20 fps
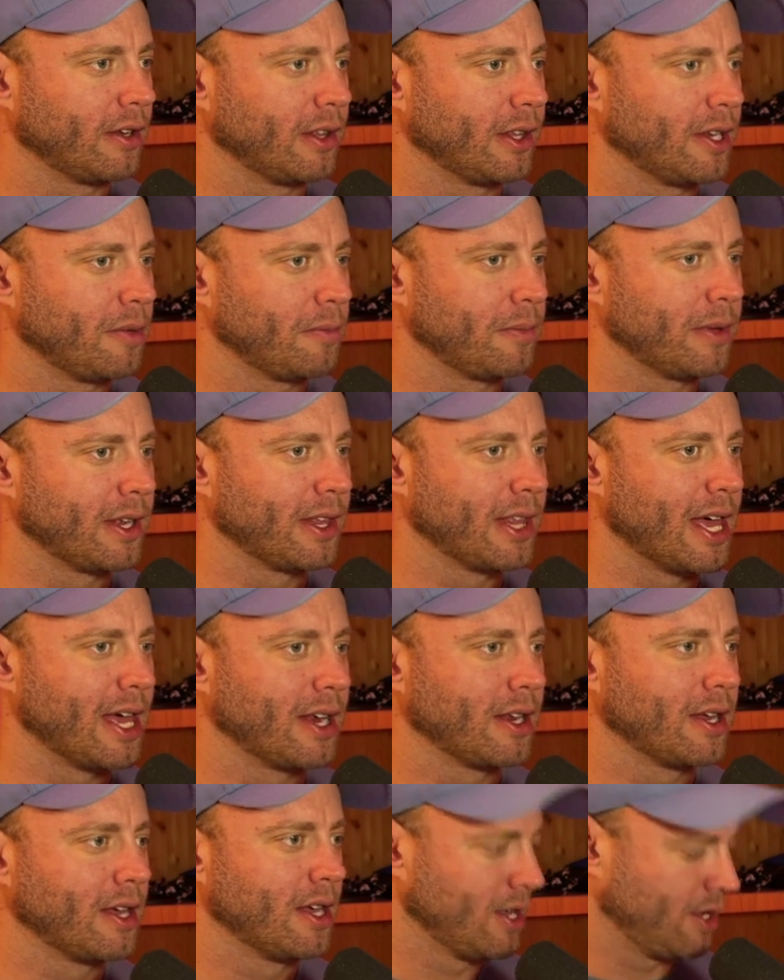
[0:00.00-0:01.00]
a little bit of
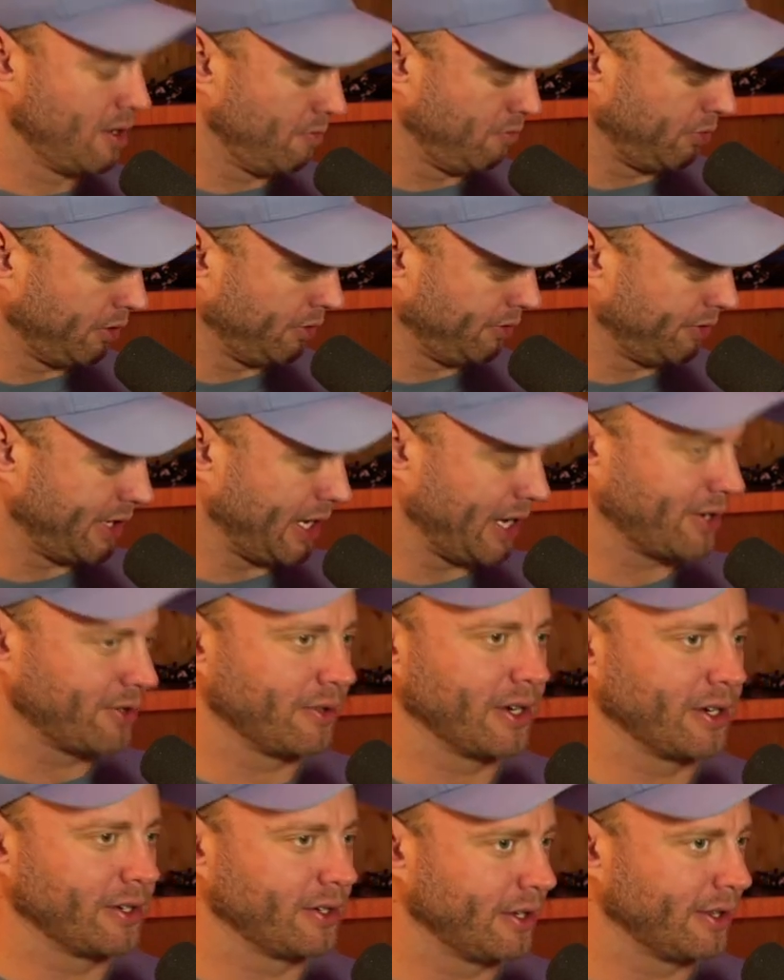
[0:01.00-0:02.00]
that blue
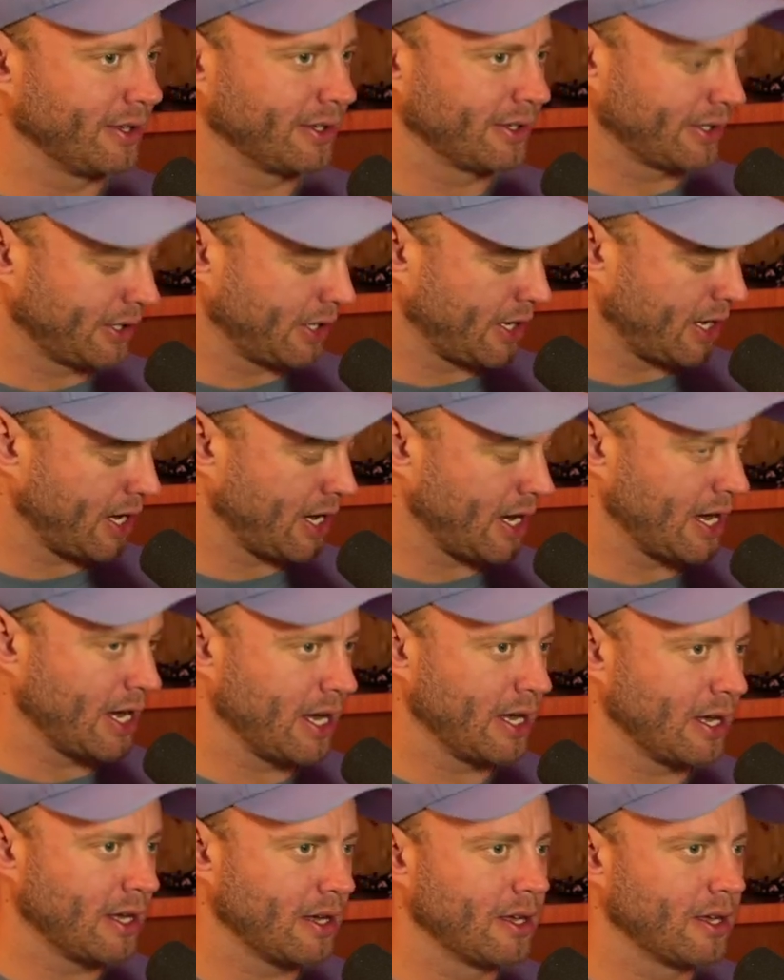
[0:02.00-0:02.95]
saturation in the sky.